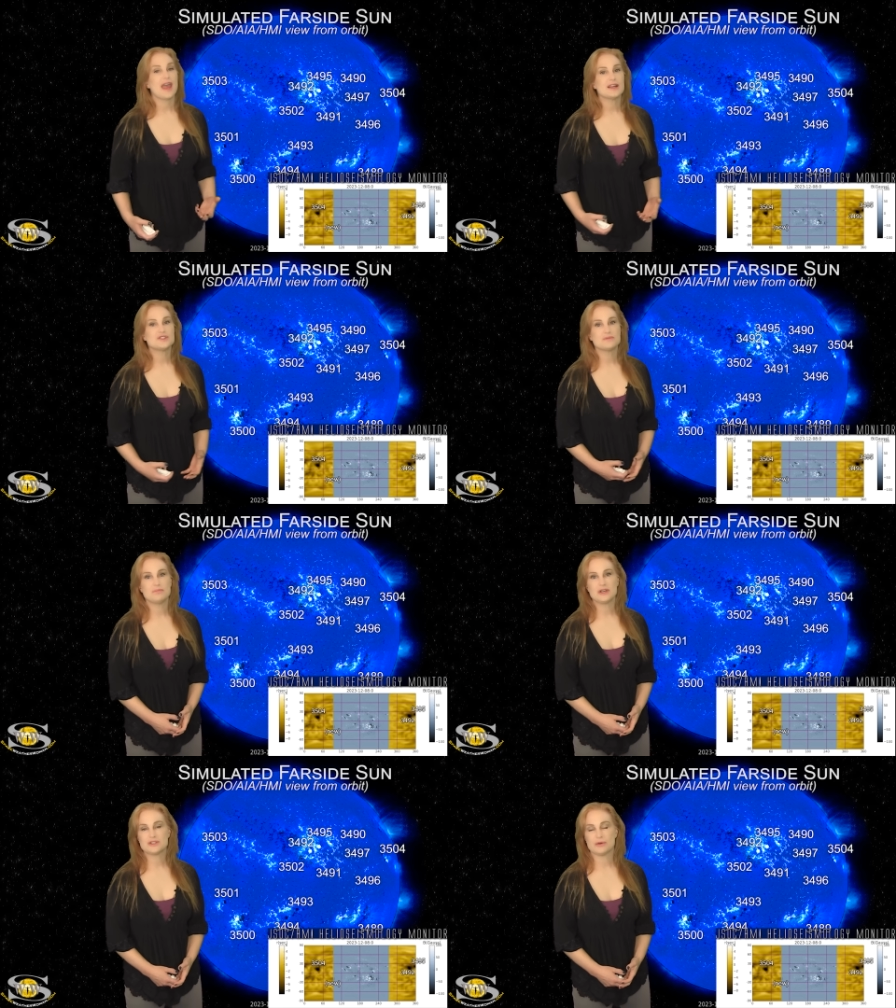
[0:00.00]
and some
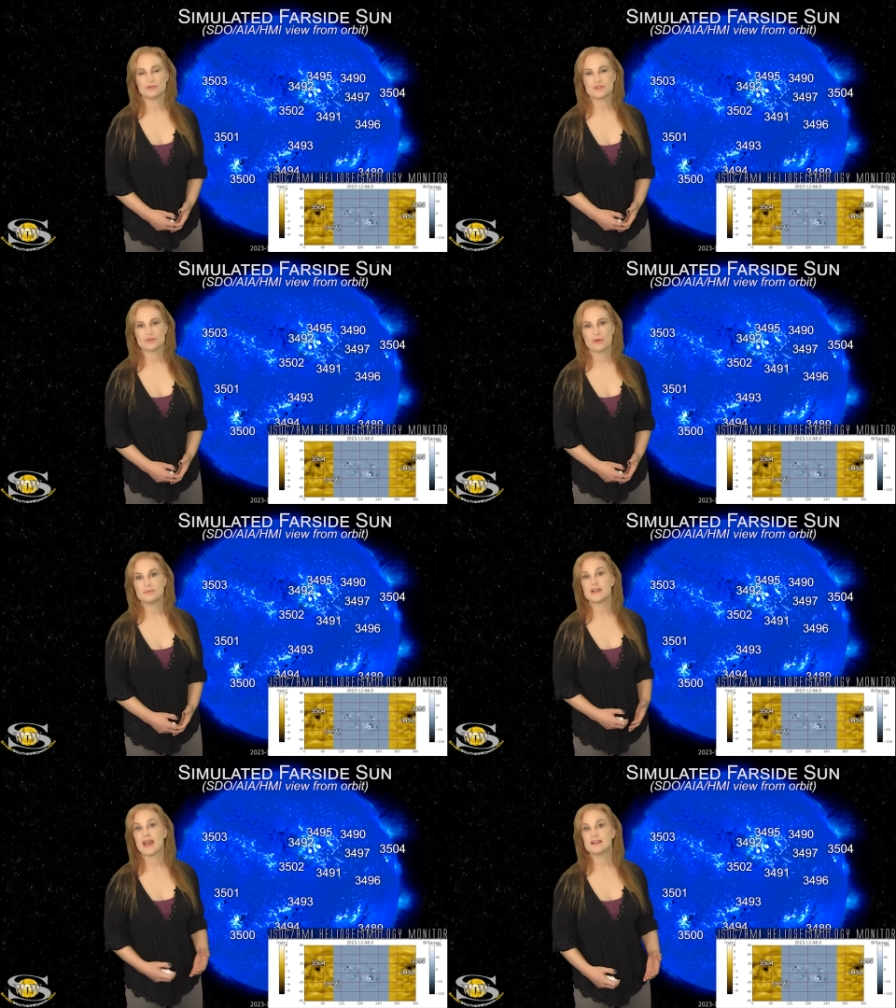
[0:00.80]
big solar
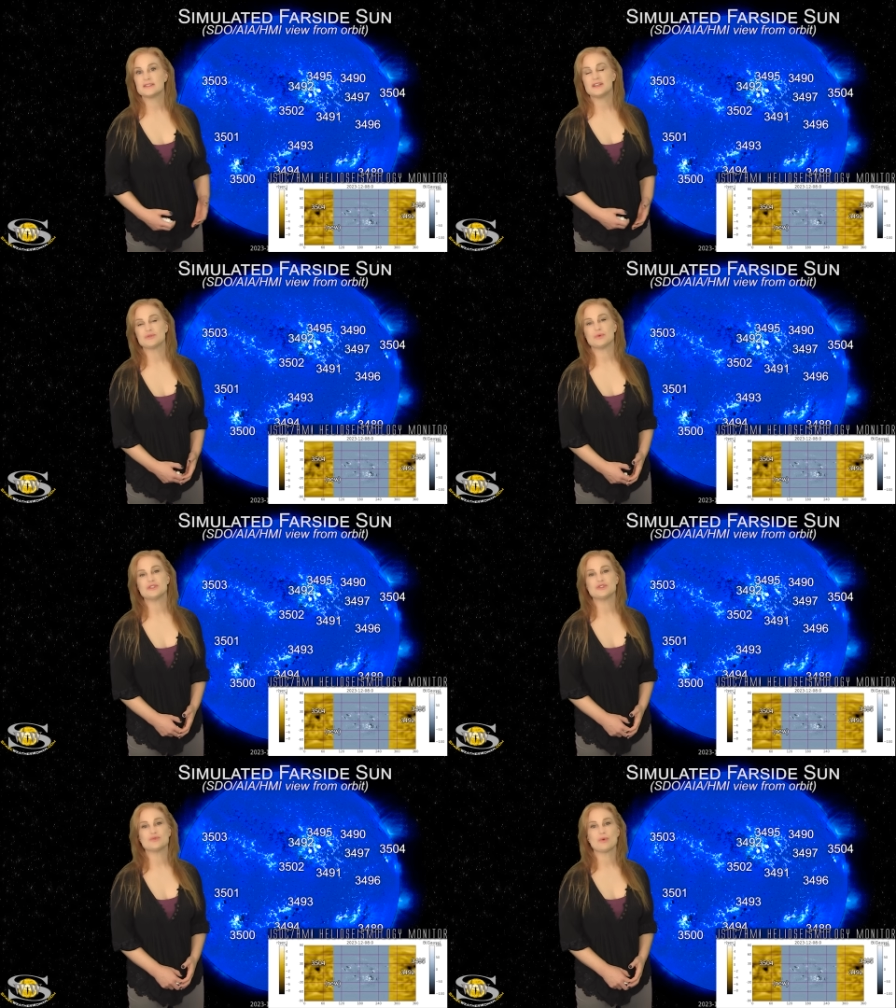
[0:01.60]
storms as these
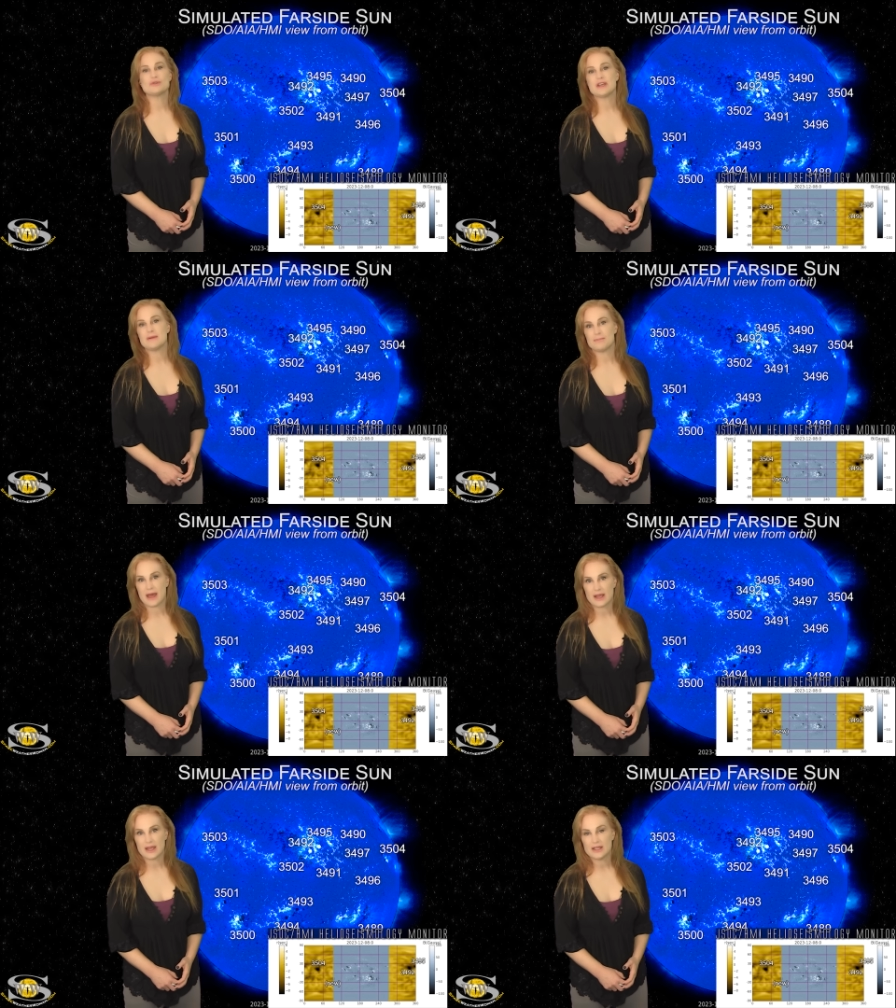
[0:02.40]
regions rotate
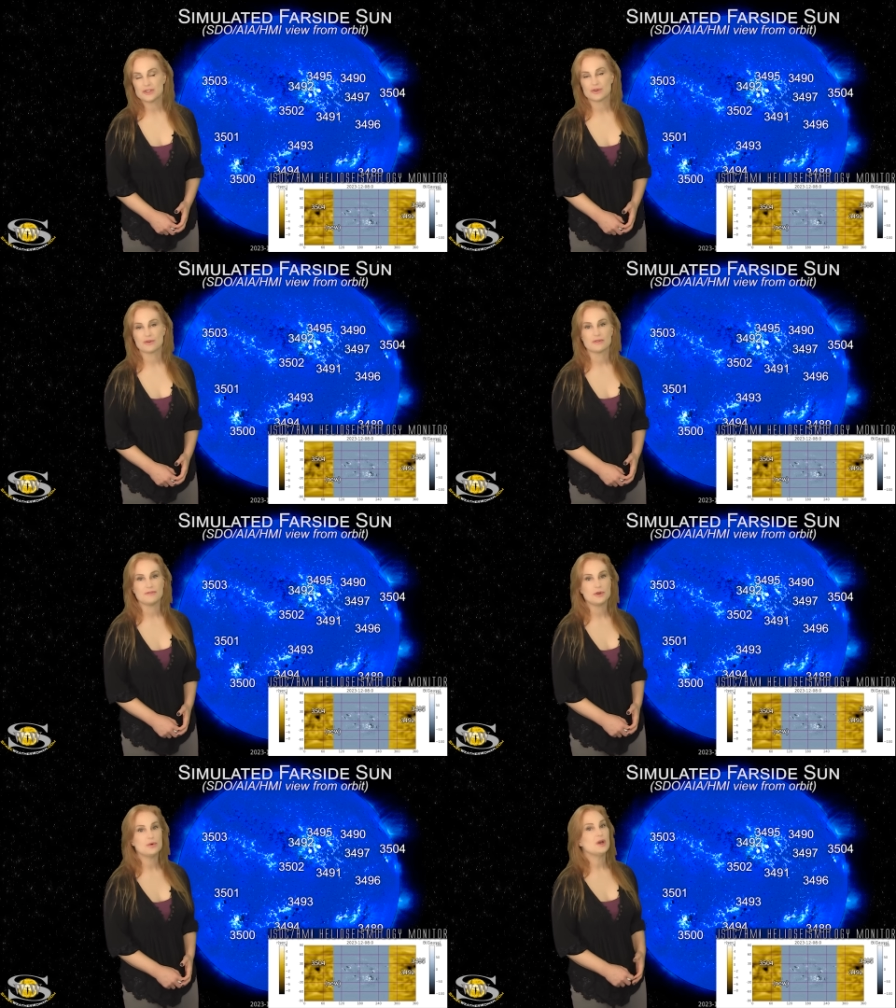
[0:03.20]
back into Earth
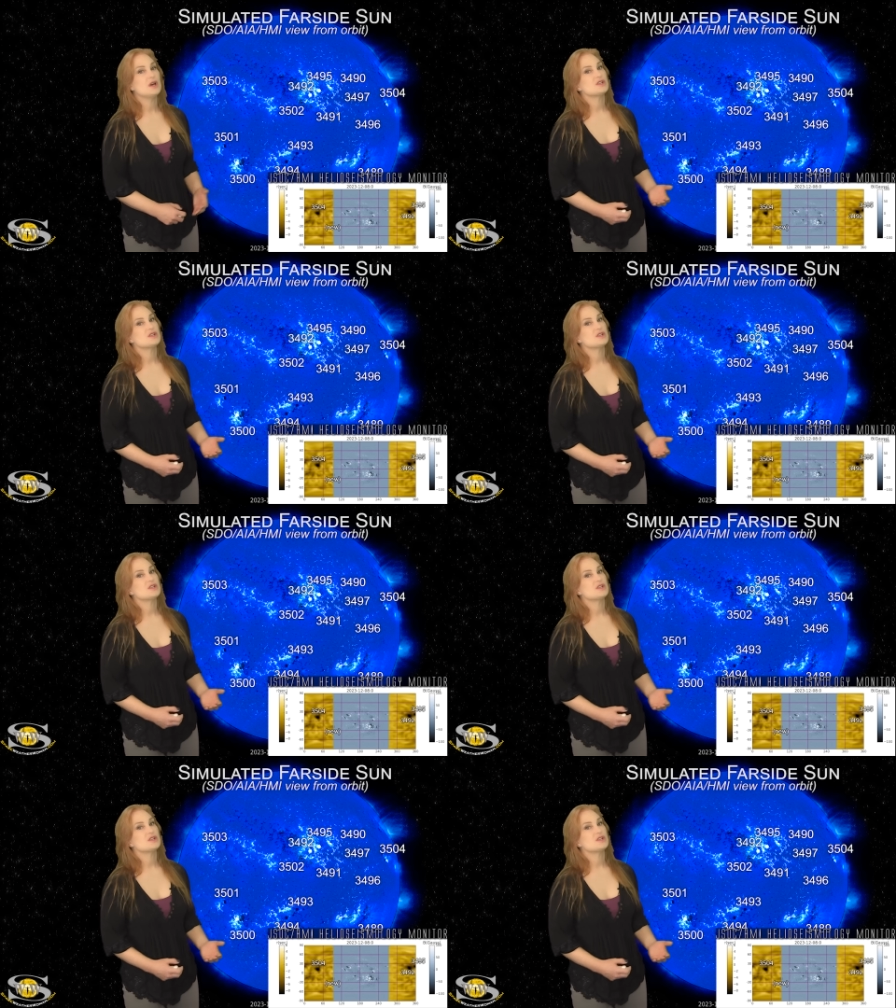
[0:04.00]
view,